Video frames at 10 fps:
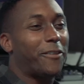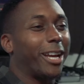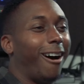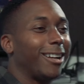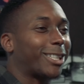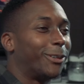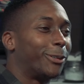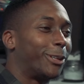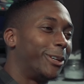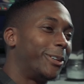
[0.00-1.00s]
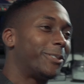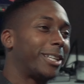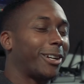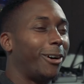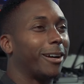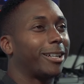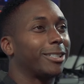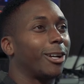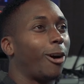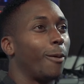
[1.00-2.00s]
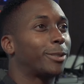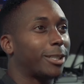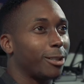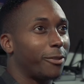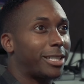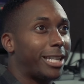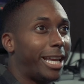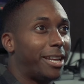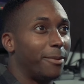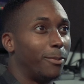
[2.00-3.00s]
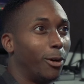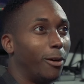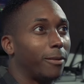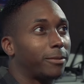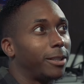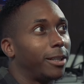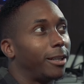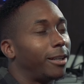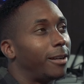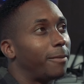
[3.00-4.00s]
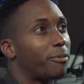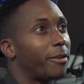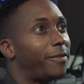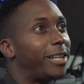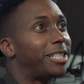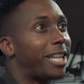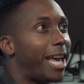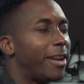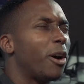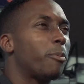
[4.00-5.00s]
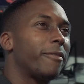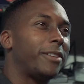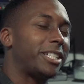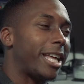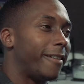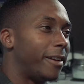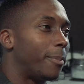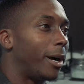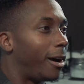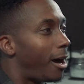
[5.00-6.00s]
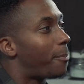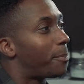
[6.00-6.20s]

think our school knew, because Copleston's obviously in a more privileged, not a privileged area, but a